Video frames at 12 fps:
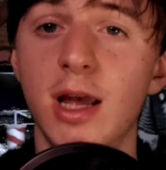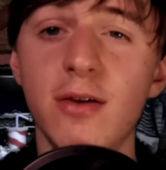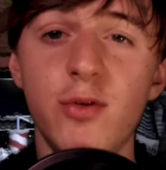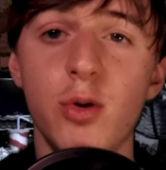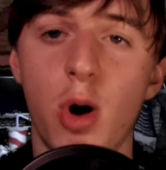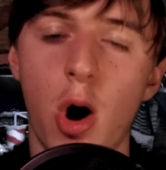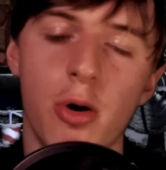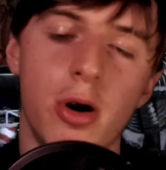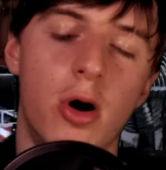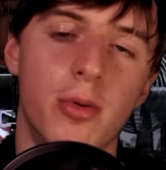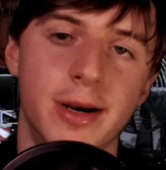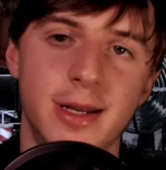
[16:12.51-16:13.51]
If you aren't
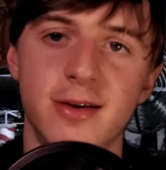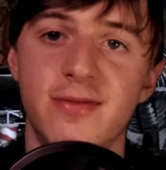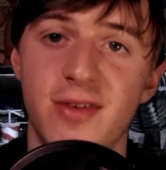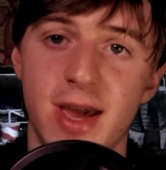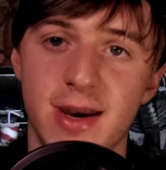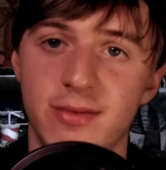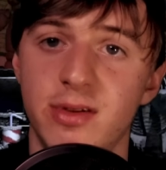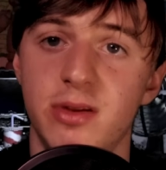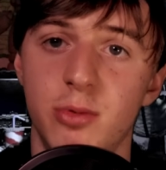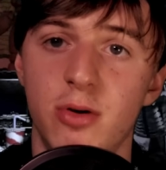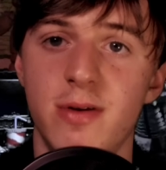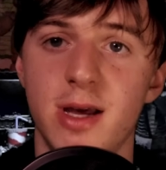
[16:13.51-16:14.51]
already a fan of this
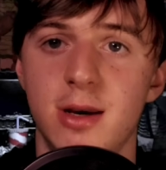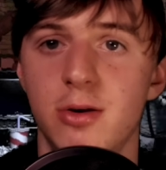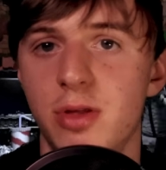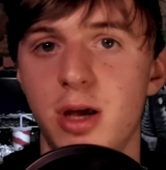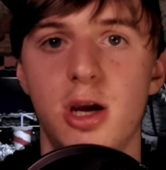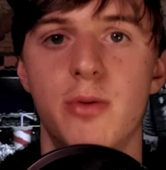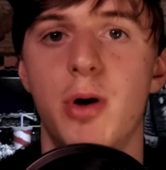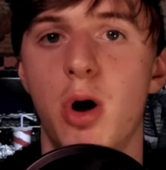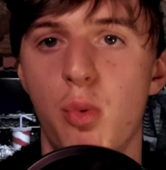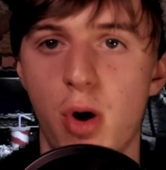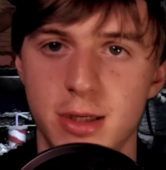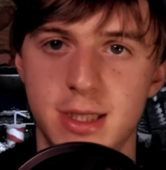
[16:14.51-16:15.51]
movie and you're thinking
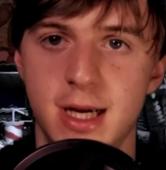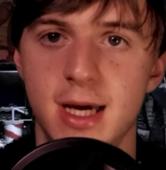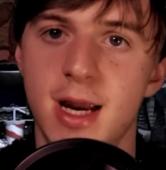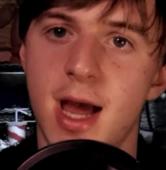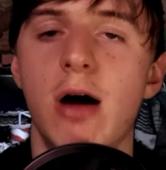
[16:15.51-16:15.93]
about watching it,